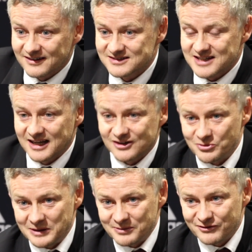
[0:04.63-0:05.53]
say
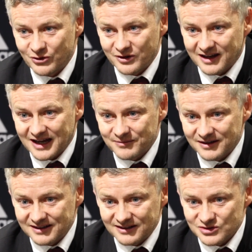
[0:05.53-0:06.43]
to me before the game
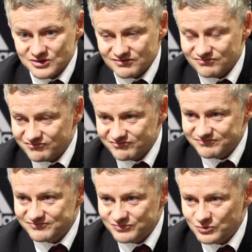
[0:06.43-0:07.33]
that he doesn't
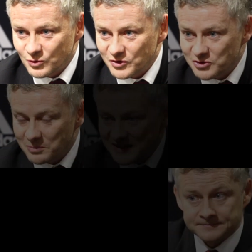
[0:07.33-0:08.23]
want to play.